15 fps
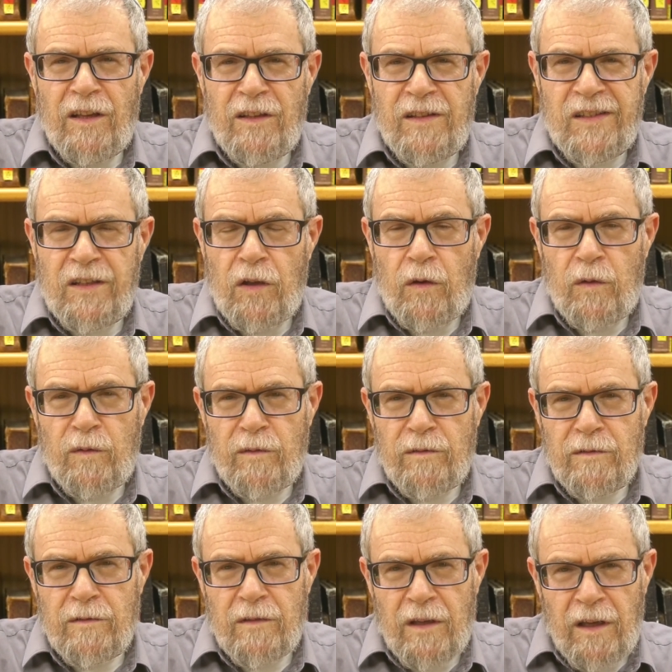
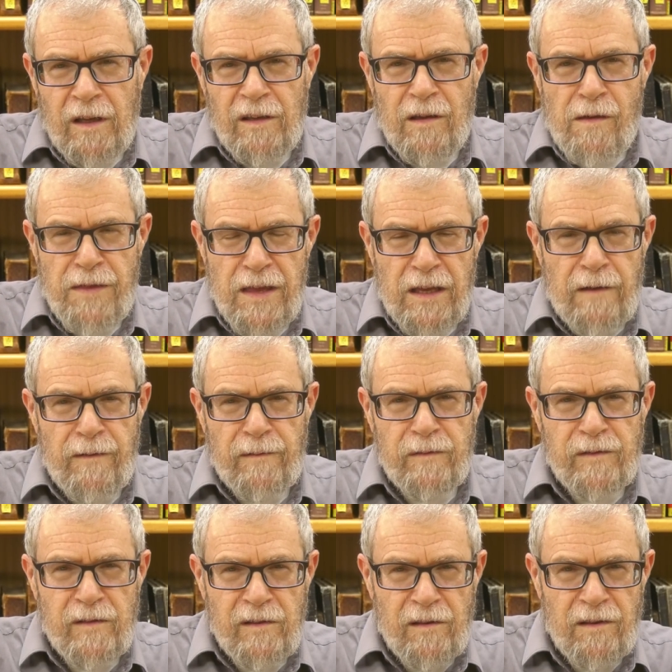So think
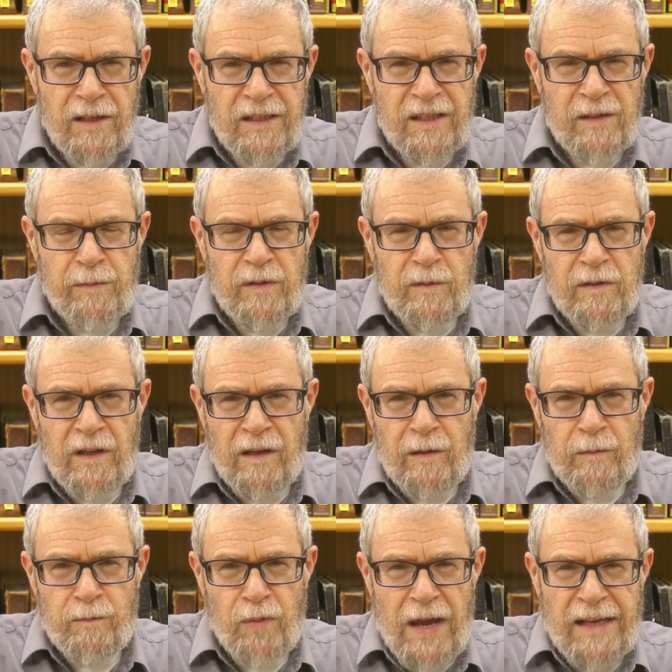of this
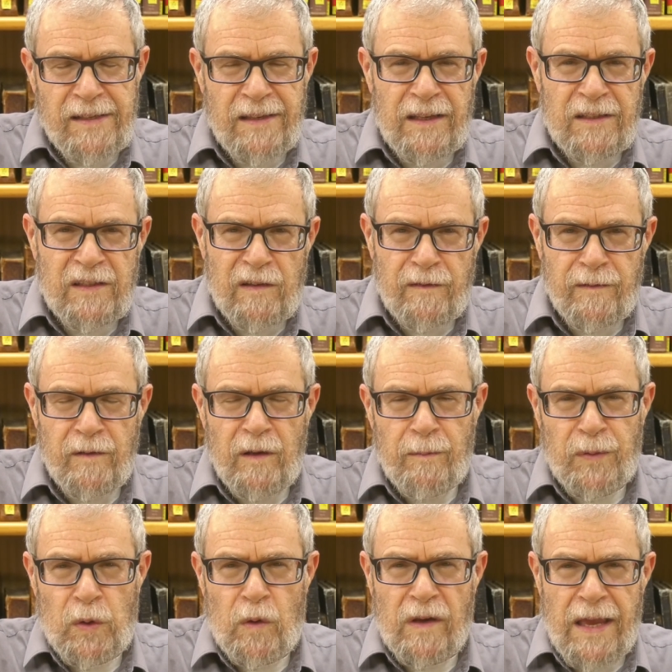process of
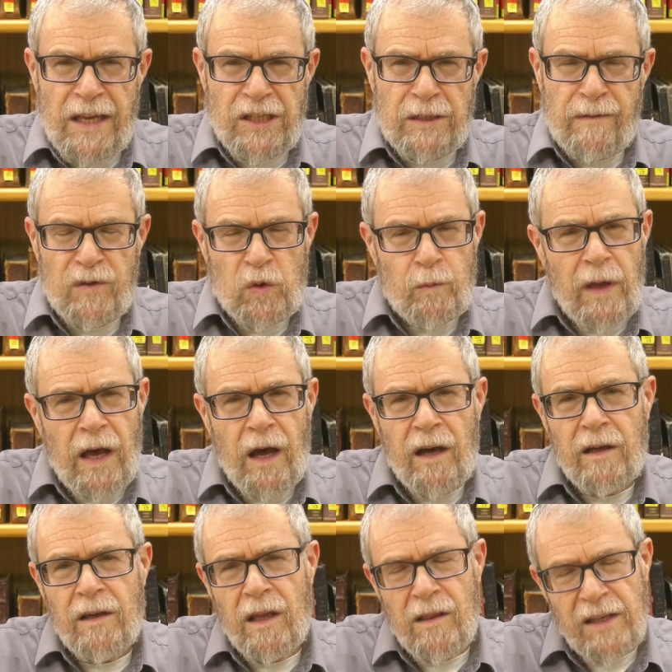purification of
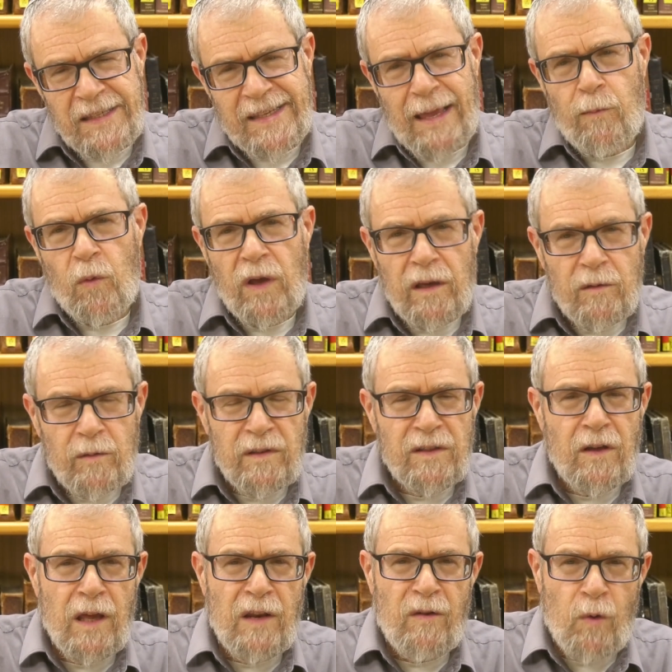Tum'a in the same way. It's
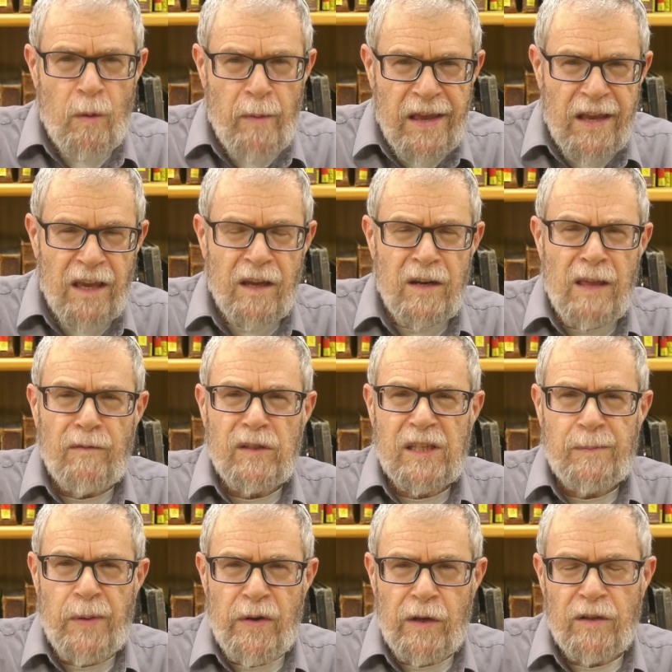kind of we're making an evil
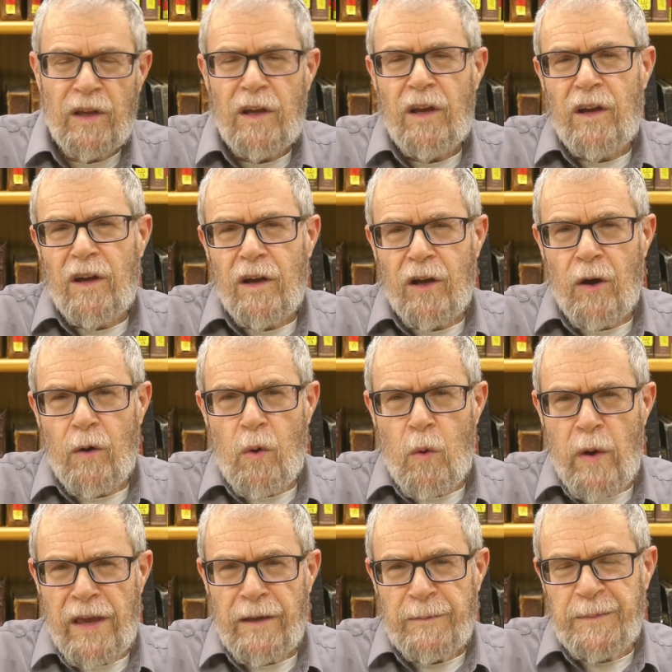spirit go
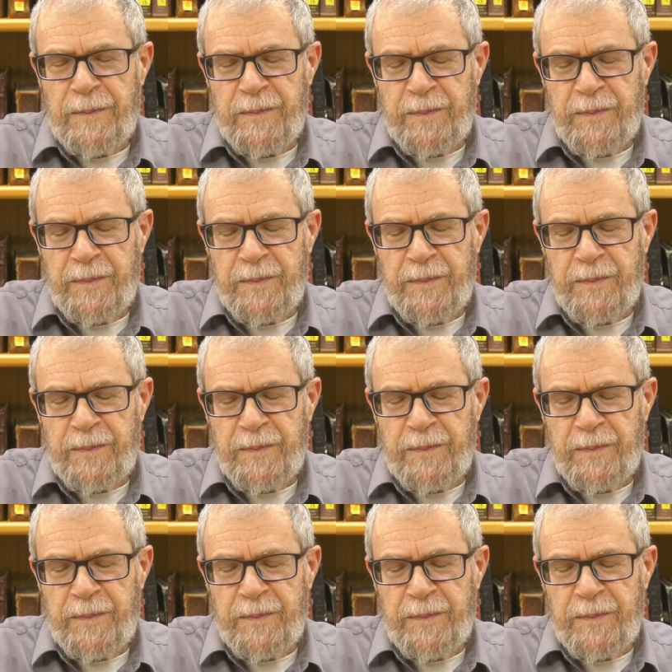away.